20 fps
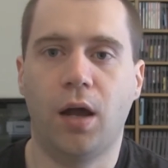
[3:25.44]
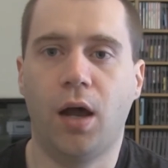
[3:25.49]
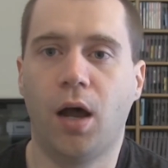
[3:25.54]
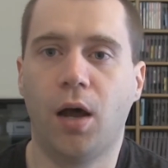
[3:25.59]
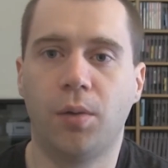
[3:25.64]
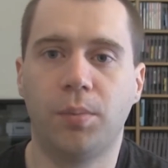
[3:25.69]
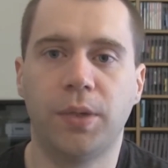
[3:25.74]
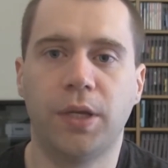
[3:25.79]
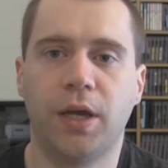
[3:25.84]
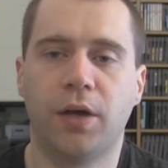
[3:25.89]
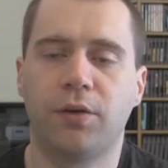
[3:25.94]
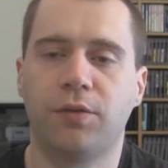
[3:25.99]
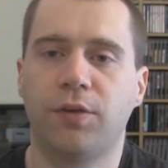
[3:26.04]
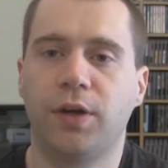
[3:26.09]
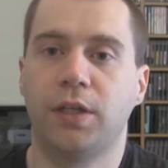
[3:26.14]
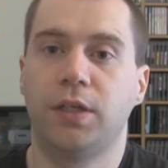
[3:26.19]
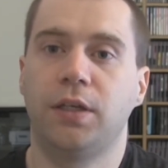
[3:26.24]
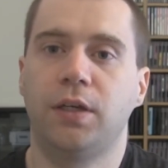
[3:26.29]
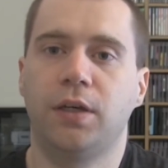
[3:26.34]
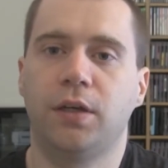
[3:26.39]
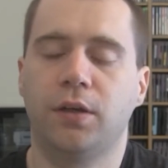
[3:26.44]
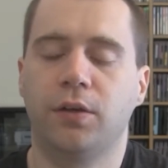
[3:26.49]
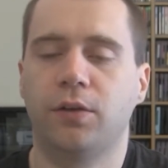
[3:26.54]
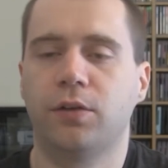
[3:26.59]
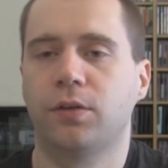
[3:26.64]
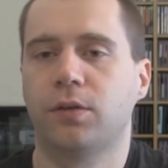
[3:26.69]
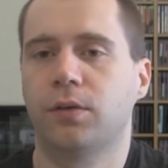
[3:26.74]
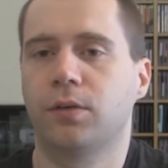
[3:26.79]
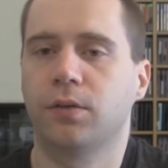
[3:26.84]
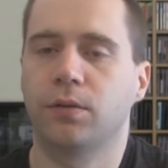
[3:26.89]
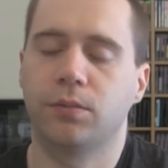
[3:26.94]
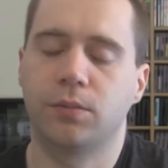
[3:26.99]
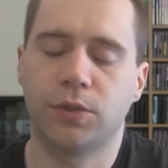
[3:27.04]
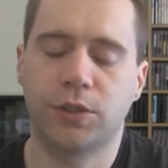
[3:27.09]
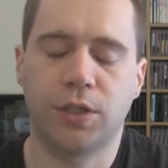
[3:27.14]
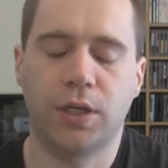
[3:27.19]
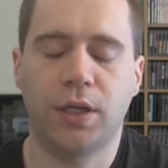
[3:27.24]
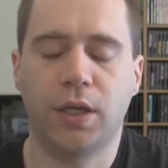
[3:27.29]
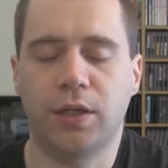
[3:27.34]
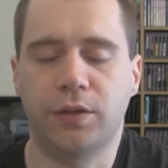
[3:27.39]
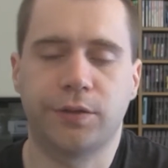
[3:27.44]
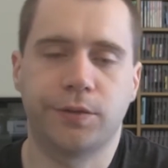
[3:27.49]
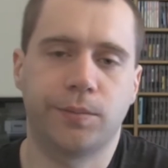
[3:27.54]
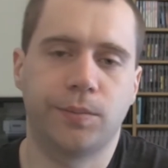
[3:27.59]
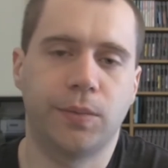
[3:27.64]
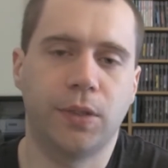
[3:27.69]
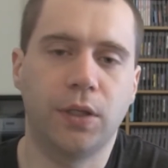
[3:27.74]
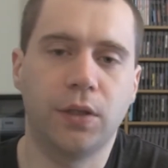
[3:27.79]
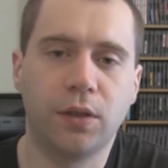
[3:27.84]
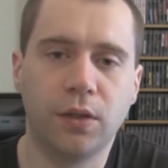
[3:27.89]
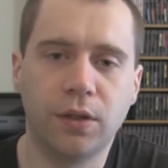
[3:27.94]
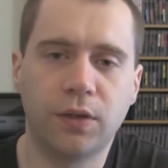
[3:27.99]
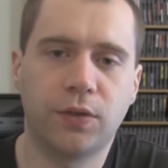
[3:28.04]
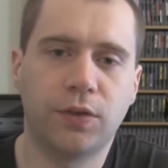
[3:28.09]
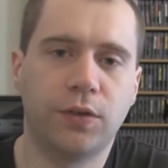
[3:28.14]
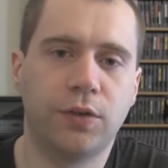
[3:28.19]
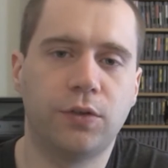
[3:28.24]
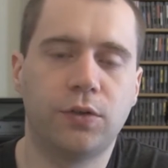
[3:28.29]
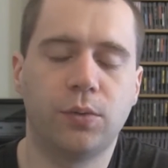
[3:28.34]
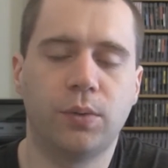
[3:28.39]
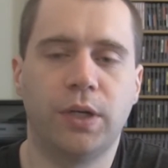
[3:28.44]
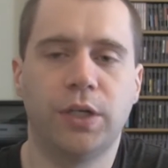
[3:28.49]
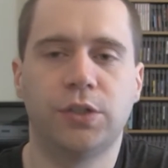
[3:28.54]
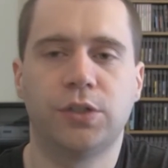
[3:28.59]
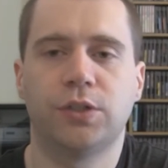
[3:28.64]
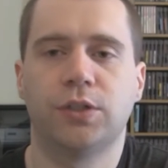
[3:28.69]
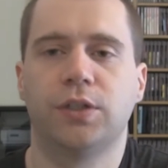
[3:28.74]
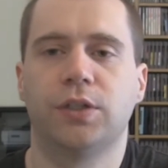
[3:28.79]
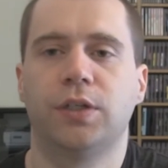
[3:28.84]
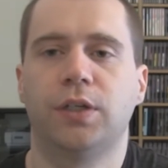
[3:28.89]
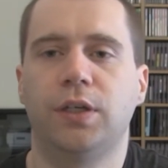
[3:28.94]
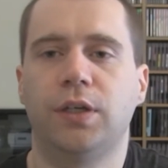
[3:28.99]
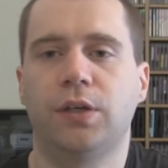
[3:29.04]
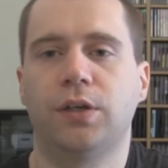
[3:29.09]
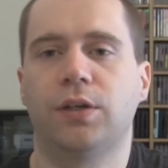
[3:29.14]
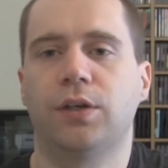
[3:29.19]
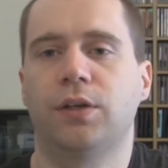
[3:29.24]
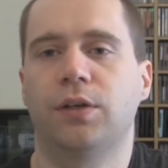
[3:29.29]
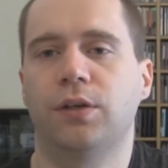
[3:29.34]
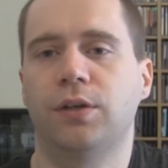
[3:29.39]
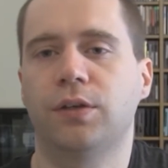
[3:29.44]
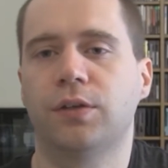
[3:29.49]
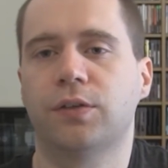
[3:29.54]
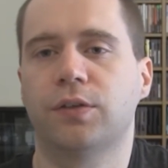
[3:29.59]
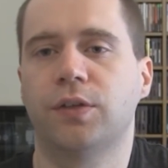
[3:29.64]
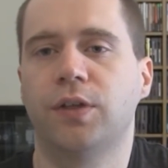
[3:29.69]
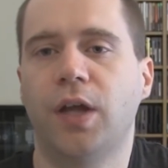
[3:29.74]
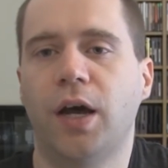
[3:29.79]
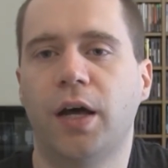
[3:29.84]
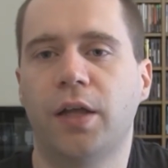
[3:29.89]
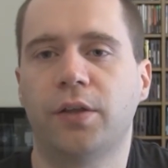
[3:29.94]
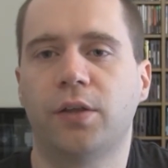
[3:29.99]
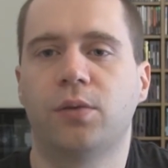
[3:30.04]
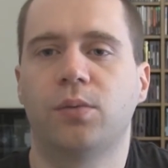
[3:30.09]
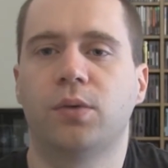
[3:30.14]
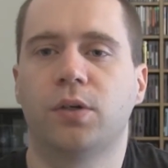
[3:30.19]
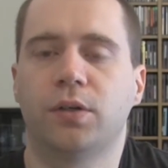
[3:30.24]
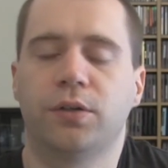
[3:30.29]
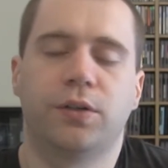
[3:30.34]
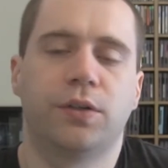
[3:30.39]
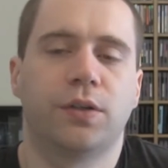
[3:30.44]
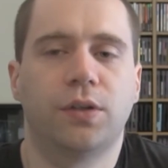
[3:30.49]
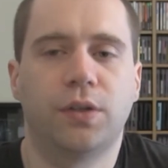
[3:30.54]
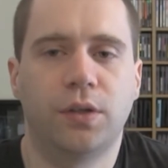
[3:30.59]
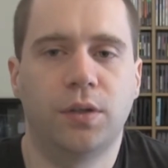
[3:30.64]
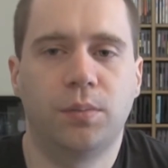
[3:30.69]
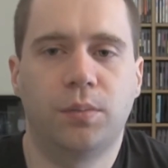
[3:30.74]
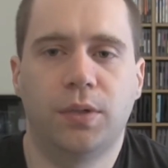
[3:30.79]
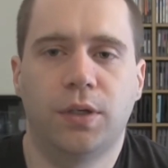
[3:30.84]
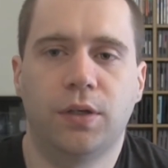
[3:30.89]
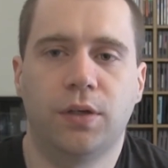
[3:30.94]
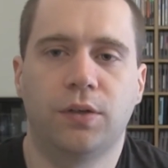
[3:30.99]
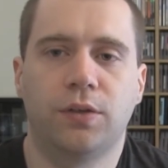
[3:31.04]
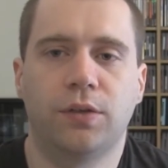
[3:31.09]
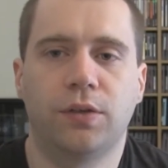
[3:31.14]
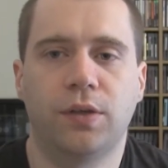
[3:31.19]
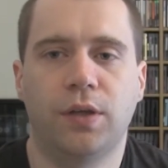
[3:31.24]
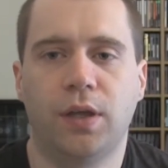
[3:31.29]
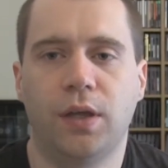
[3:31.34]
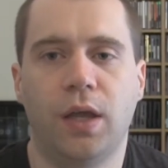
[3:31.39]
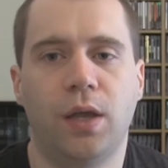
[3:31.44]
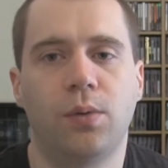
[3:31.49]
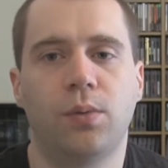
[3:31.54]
I'll be out of ideas. Which I guess in this situation is not the worst thing because